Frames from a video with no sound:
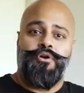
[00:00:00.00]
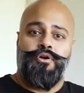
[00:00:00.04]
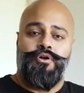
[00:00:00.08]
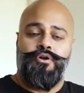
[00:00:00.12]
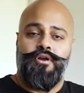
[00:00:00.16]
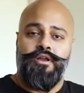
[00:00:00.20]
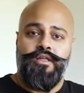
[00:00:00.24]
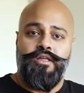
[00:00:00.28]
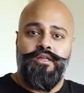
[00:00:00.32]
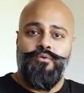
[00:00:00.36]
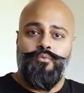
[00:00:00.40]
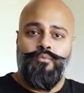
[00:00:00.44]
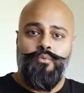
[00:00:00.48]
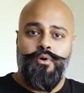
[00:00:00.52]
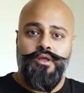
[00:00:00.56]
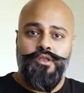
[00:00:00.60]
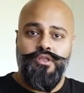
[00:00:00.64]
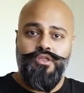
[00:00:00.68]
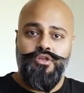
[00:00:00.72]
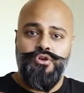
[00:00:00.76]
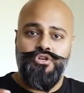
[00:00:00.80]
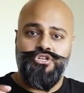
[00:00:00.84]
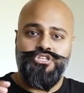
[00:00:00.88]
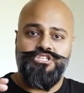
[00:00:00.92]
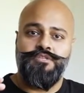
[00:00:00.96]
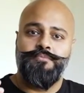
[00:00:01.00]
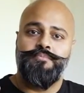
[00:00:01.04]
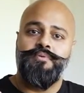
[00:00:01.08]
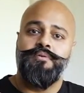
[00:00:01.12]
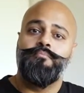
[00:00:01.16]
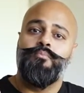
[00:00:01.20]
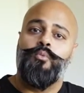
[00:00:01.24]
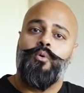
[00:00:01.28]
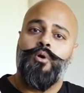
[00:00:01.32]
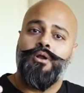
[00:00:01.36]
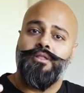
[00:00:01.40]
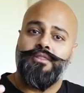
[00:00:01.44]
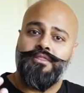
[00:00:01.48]
curry would usually be
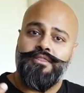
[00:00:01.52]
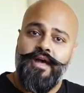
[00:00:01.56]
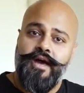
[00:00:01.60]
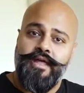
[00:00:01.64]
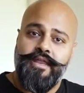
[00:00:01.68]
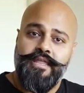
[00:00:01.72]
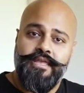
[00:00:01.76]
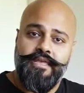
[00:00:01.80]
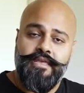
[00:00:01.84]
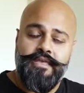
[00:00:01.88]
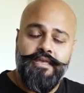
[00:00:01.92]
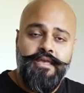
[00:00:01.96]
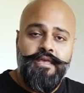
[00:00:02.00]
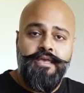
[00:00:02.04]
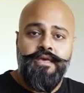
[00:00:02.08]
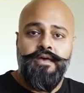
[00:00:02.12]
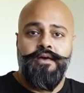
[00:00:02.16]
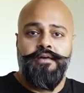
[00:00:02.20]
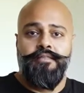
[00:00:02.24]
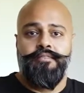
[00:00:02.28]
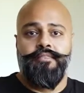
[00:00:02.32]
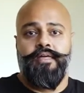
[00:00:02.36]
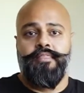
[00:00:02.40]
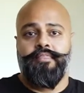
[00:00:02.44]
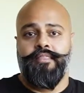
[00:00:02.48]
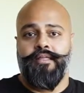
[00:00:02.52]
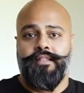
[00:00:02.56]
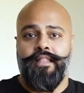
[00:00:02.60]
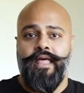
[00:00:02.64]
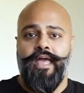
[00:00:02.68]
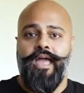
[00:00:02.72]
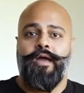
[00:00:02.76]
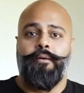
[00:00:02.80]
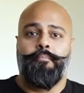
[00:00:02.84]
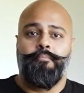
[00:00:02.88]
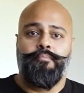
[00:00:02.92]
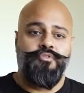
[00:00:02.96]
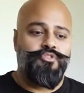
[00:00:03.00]
more tari than the
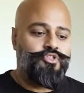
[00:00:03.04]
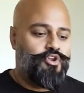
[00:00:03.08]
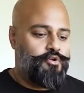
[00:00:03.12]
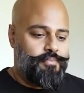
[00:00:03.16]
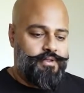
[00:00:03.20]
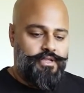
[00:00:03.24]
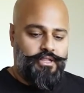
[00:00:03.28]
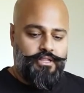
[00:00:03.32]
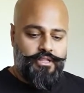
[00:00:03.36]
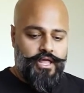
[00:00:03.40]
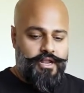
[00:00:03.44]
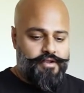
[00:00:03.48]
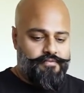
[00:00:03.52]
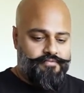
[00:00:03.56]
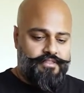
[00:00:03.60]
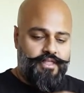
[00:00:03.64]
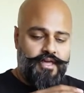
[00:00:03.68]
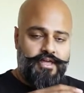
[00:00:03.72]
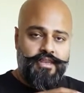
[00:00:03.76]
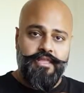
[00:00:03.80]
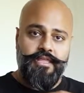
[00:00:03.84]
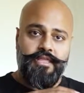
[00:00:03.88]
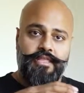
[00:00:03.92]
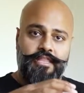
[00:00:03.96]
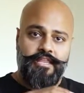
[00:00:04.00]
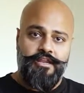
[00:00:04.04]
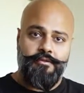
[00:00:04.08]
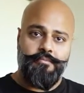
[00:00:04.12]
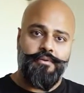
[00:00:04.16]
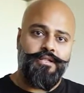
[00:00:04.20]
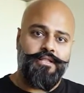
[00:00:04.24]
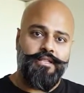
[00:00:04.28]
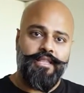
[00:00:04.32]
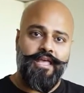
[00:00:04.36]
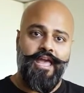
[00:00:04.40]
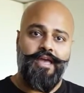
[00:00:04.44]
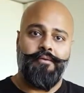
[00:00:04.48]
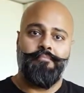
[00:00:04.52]
lamb. There'd be a lot of tari and a little bit
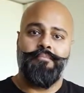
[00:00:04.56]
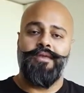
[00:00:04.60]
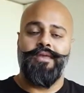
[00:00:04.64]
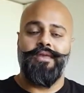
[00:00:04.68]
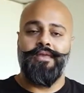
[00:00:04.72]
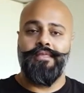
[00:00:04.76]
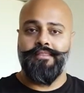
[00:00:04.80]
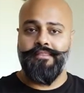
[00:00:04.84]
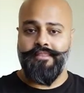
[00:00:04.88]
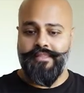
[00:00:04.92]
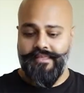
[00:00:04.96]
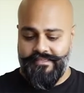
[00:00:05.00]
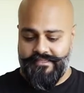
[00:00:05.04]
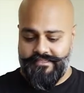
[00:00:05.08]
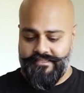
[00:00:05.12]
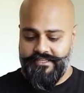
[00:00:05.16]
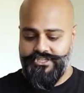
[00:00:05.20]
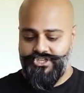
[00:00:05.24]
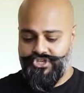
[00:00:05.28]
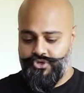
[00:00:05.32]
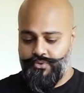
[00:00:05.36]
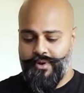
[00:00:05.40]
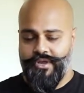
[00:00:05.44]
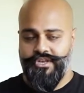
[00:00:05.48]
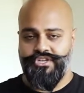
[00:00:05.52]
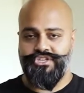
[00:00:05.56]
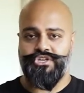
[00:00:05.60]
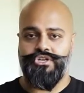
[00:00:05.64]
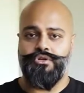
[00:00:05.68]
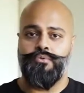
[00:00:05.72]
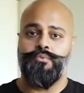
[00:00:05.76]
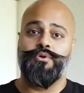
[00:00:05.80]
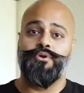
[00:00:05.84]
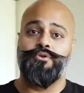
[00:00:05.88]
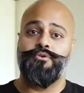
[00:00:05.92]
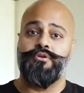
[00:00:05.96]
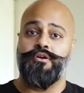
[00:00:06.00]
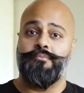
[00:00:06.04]
of lamb. In this situation,
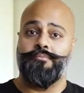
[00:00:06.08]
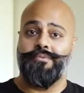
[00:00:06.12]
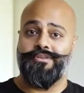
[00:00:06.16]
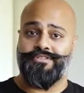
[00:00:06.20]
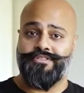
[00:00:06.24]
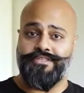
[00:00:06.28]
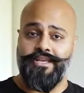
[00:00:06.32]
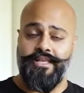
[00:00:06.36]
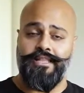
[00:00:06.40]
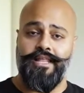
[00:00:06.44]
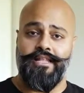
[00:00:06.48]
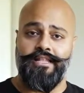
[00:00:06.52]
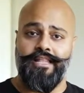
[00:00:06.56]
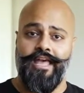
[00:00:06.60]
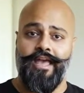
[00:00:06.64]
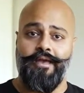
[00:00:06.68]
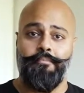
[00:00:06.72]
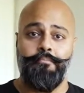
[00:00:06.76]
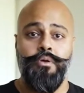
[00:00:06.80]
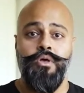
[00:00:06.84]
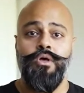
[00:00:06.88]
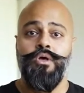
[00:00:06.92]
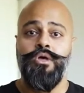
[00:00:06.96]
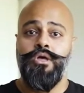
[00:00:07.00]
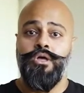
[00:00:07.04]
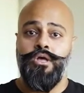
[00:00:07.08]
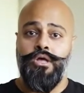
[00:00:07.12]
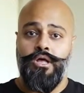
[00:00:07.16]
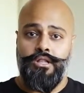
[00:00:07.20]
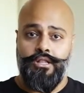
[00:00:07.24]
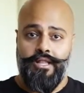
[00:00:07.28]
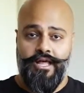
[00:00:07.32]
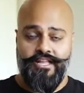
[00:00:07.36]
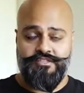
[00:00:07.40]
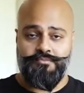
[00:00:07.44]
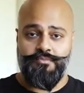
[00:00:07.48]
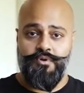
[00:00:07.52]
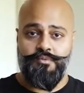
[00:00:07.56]
we're doing a masala lamb.
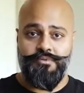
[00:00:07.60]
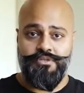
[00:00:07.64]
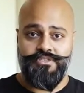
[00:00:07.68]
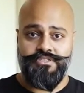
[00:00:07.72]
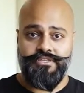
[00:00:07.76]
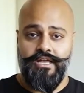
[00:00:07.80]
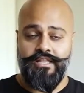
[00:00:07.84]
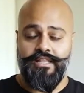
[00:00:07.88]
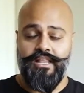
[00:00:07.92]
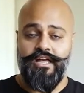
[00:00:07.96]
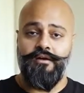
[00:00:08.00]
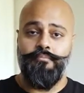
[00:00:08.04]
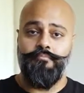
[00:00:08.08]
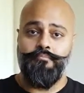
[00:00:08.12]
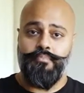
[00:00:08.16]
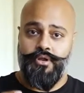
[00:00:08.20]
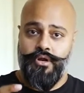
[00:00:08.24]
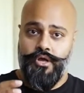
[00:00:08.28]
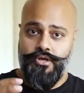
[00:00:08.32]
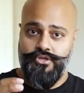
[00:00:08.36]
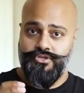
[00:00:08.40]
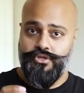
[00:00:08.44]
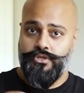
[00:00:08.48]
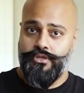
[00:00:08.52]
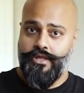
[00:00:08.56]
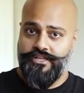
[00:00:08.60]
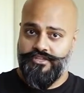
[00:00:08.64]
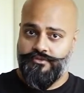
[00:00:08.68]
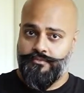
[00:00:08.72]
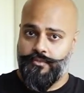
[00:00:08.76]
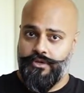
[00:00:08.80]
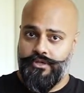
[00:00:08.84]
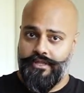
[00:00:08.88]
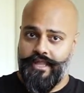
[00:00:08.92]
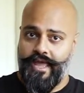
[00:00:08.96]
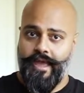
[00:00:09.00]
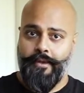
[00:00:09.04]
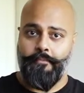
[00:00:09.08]
Lots more masala, but also lots
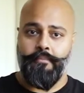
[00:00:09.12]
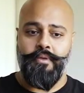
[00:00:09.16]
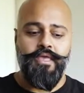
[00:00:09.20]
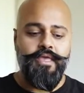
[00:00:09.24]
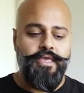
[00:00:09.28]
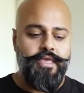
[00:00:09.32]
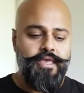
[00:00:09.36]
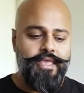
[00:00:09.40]
more lamb.